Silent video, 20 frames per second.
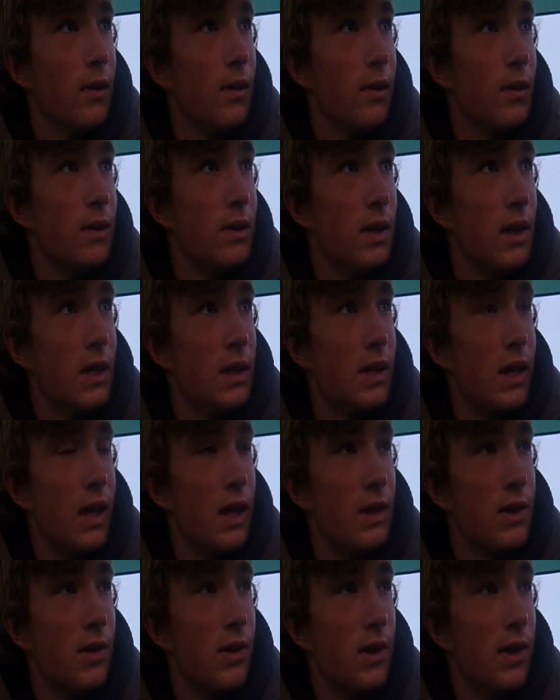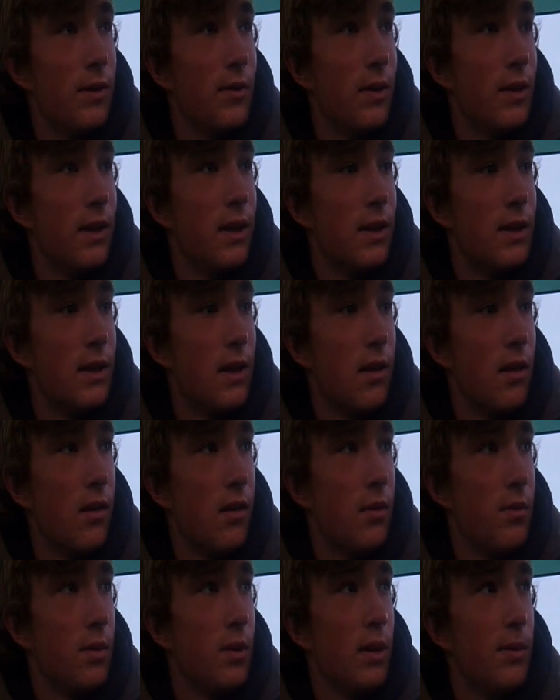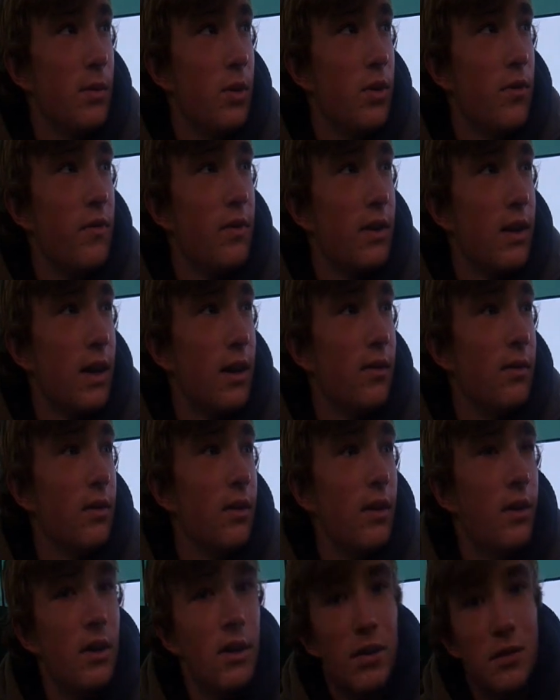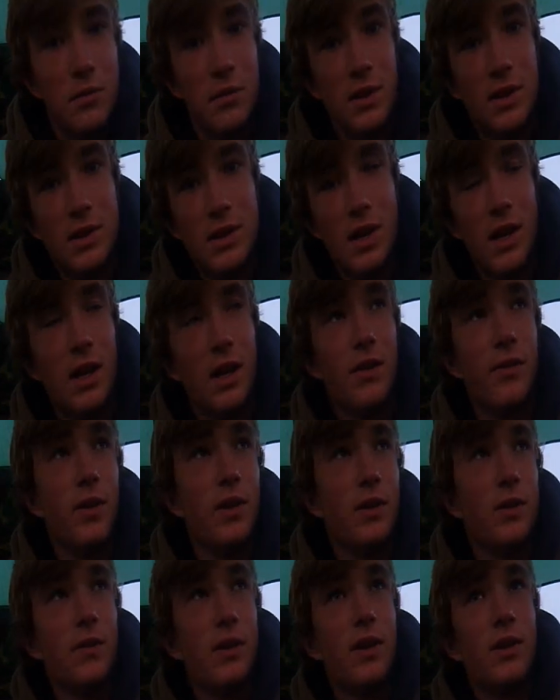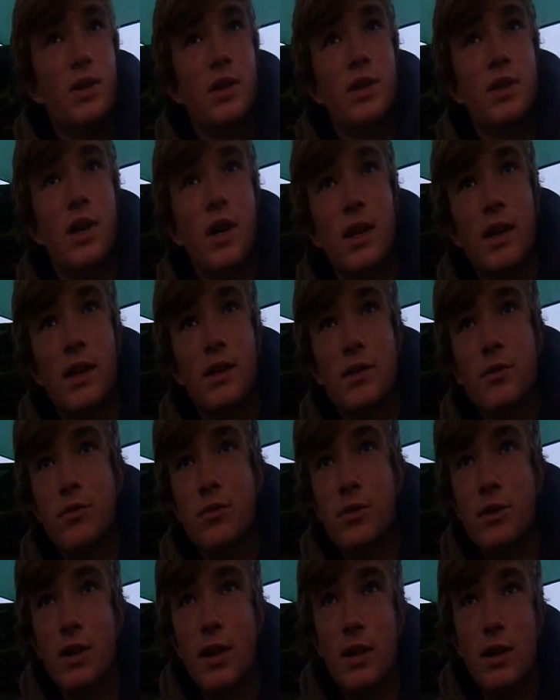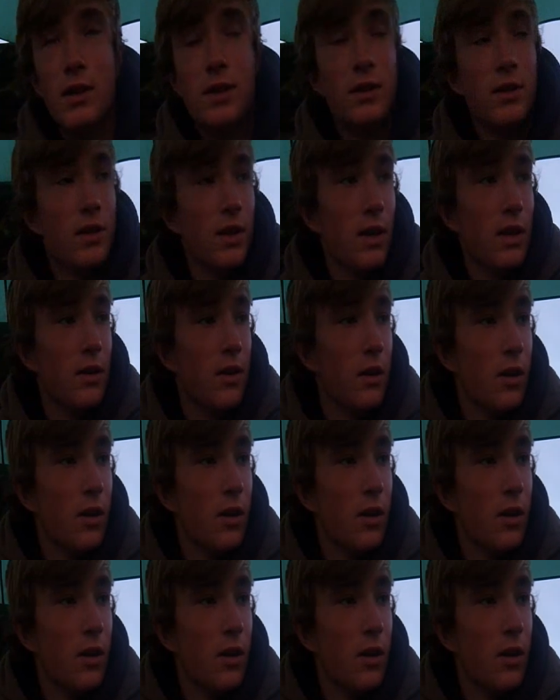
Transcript: Seen this last night, they went in this area, hoping they're moving down. Wind's going in the right direction, it's going down towards the island, so